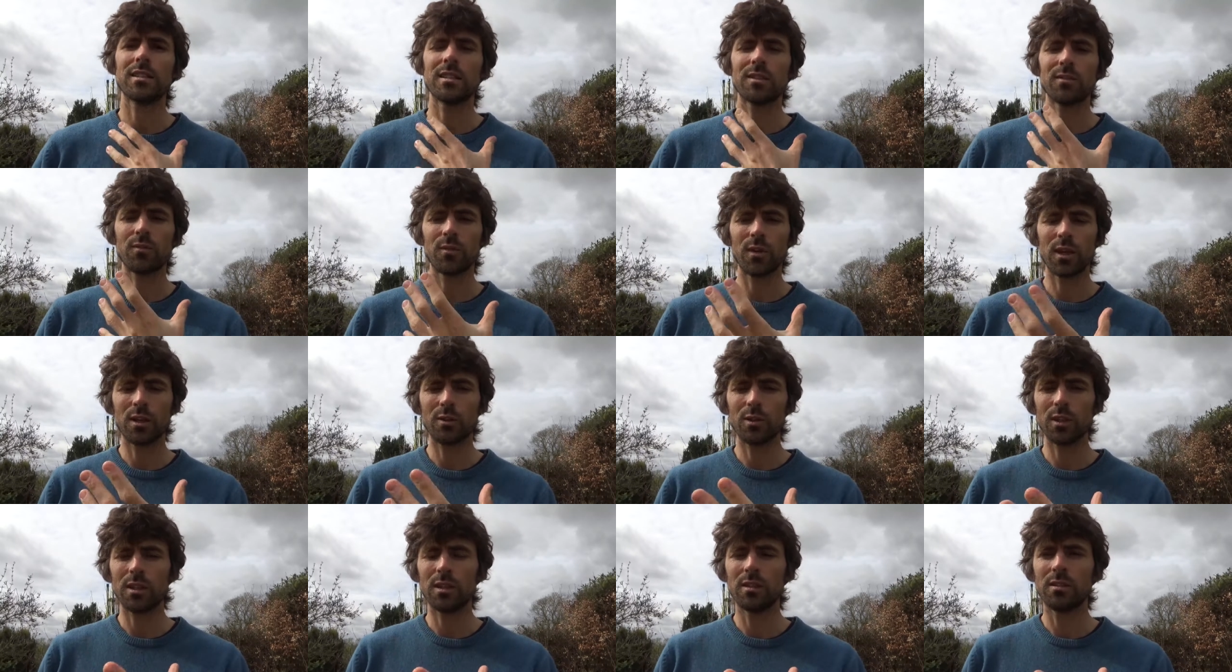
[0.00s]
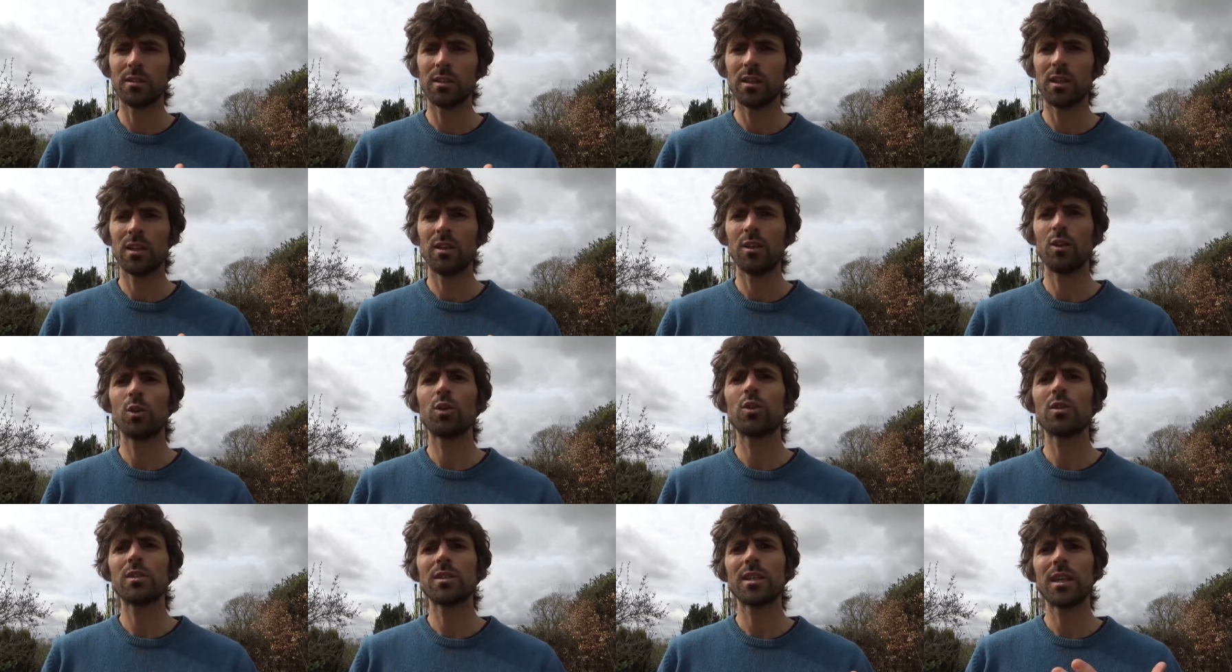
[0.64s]
this very
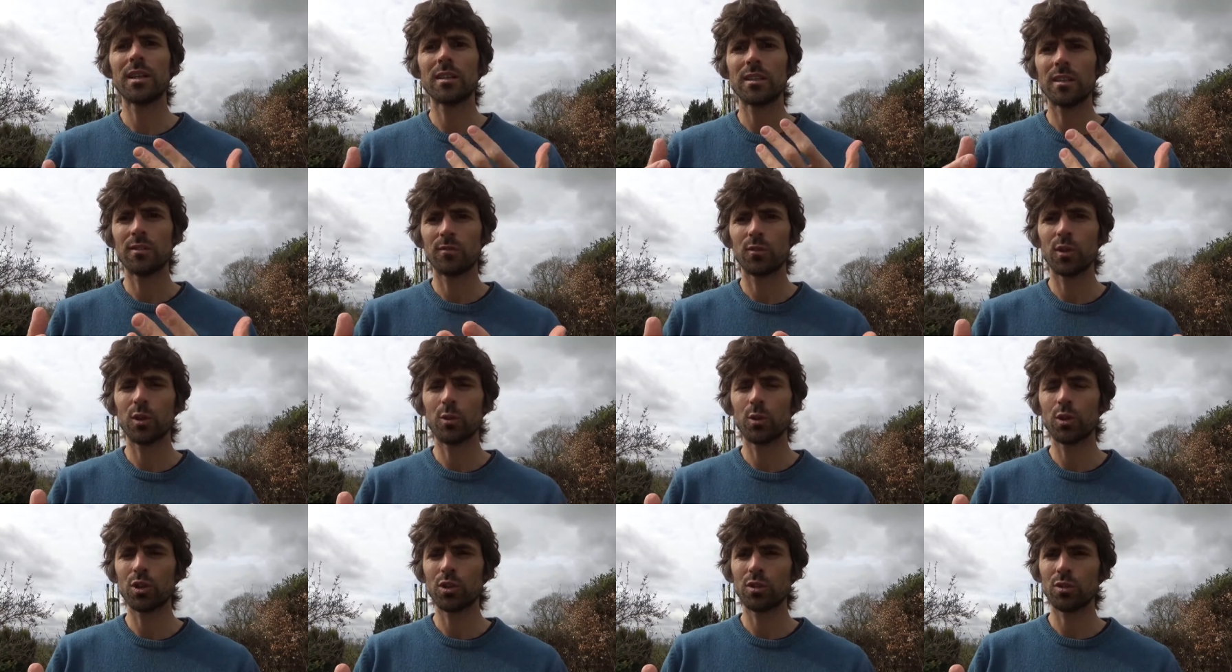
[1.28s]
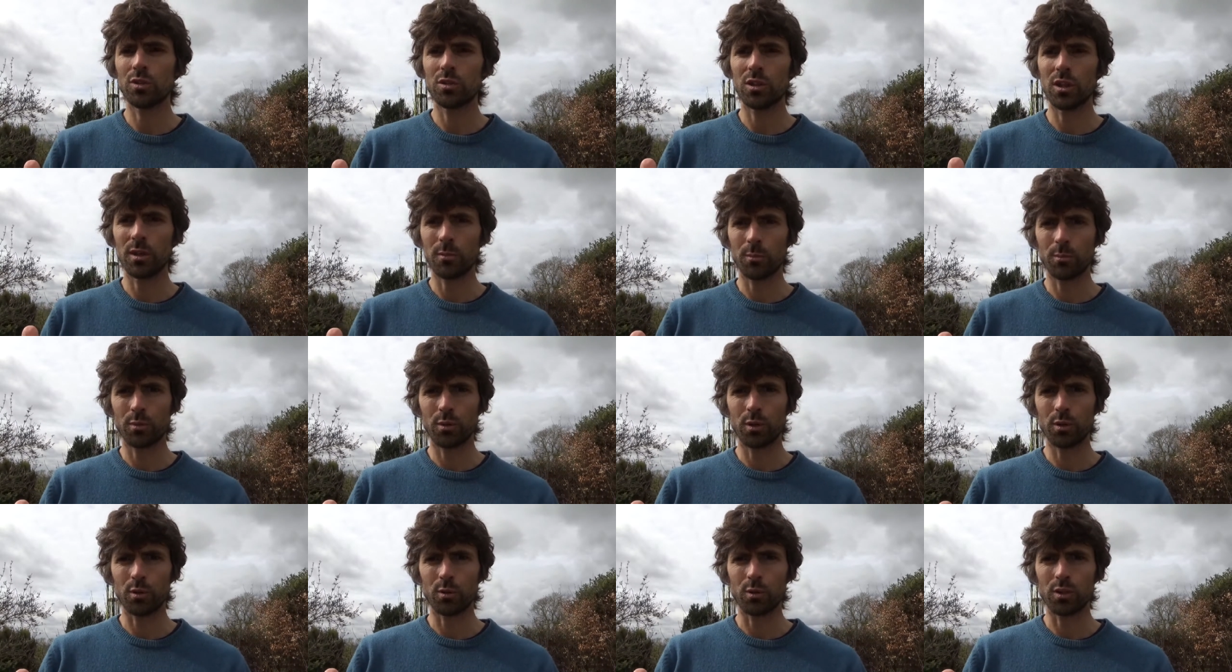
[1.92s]
you could say, devotional
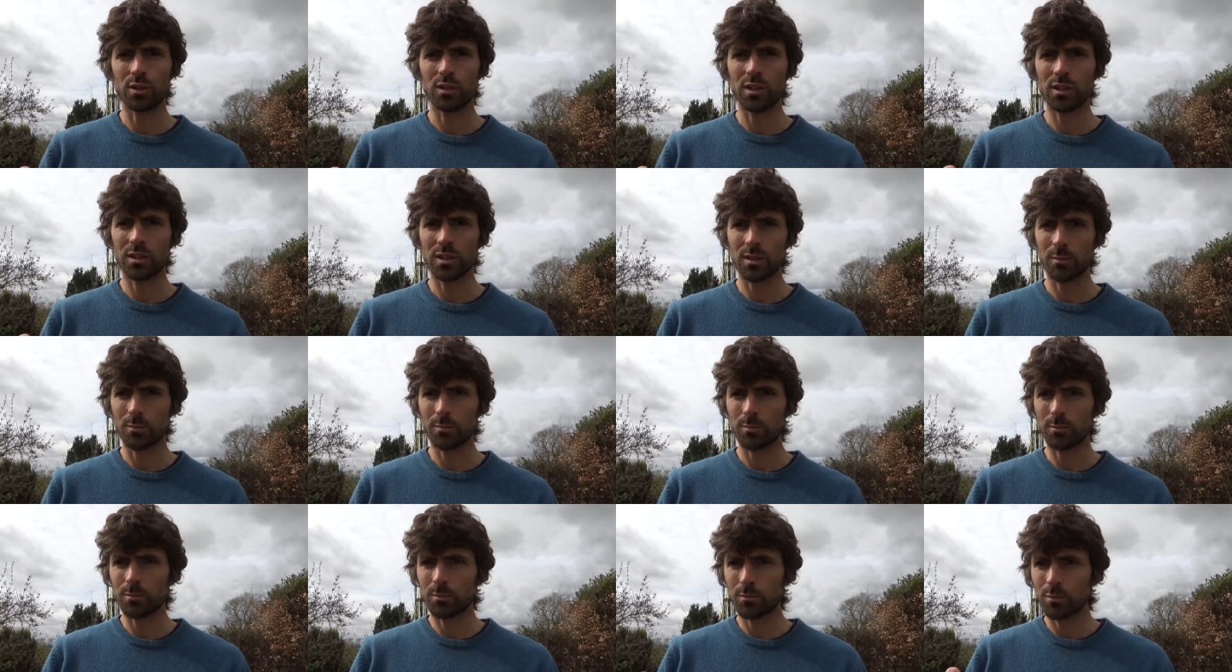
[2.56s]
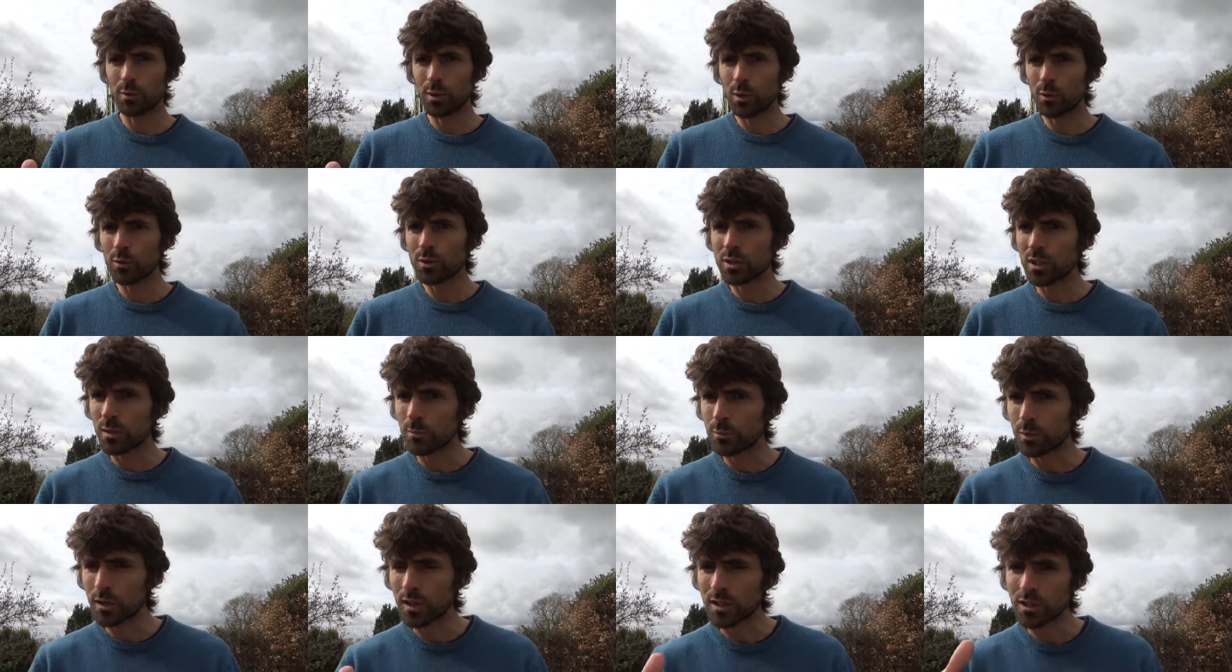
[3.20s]
approach, this approach
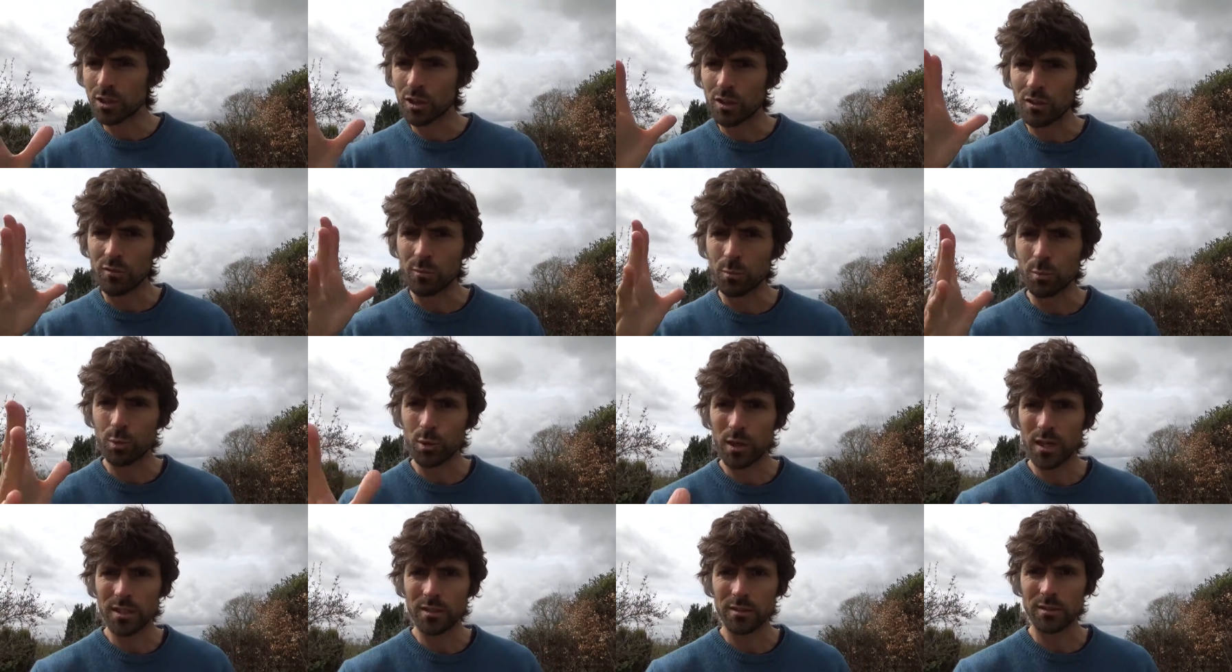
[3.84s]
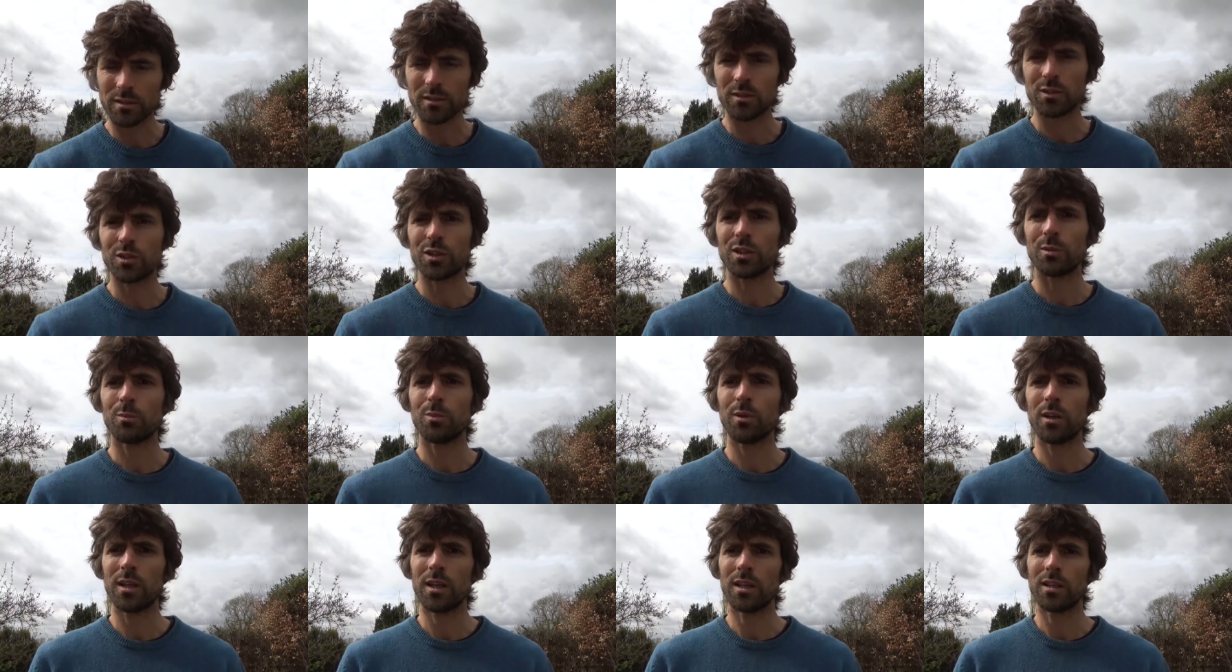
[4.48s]
that brings a lot of presence to the
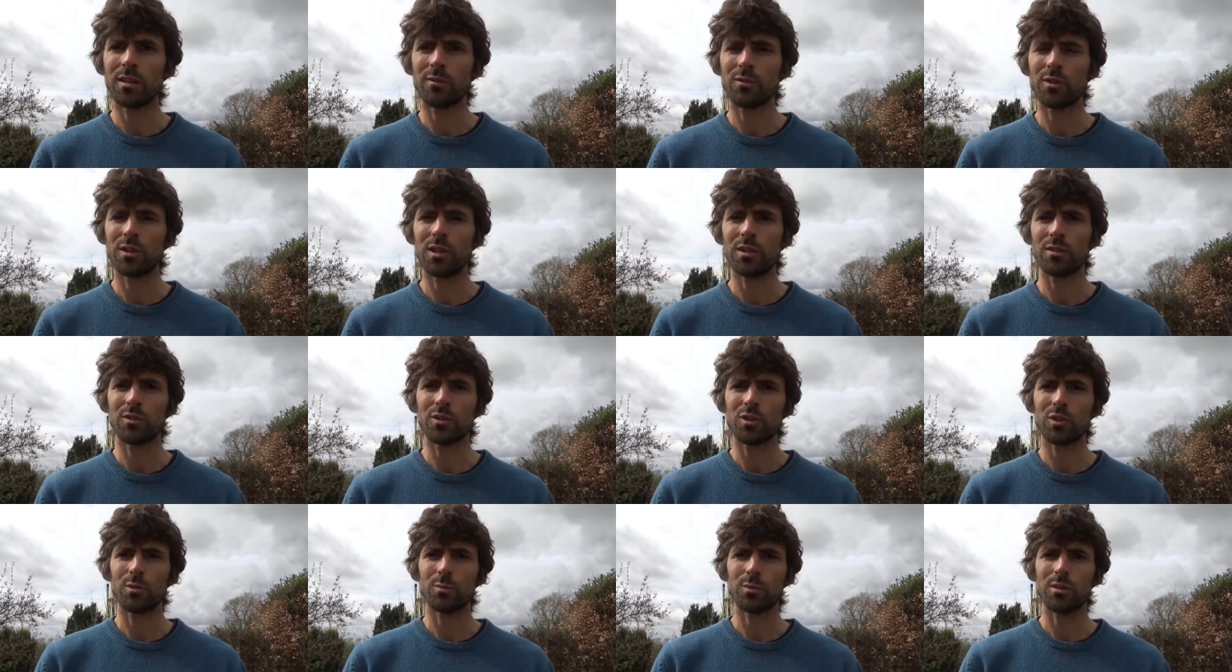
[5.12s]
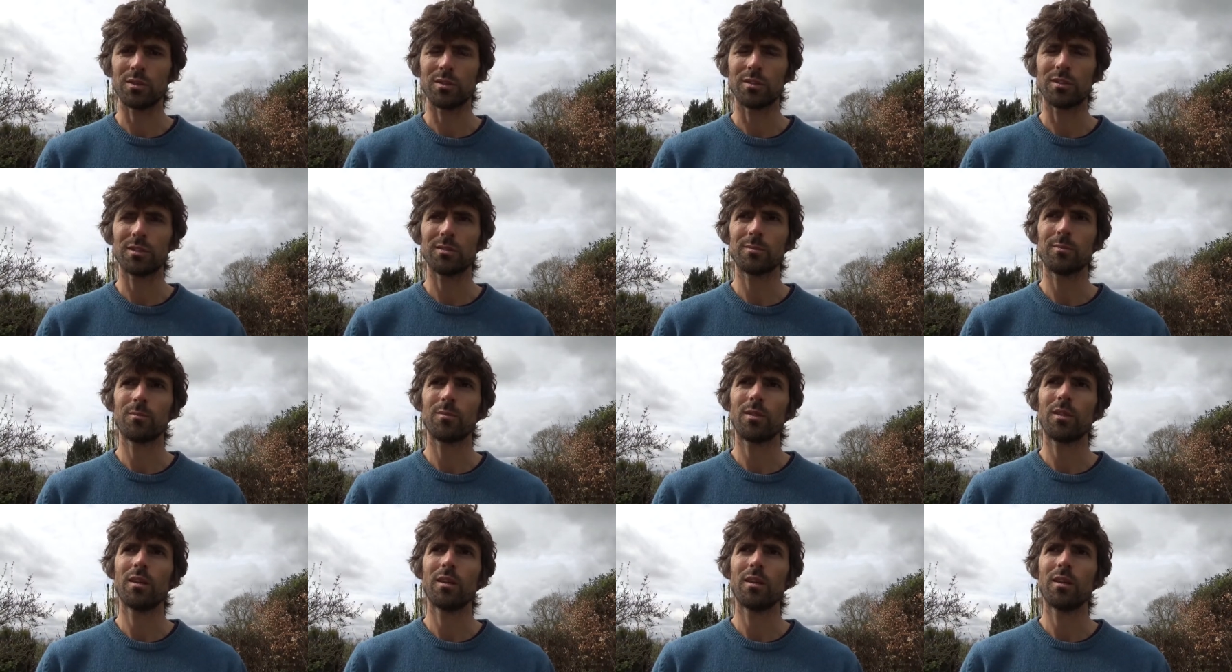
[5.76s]
playing of the instrument.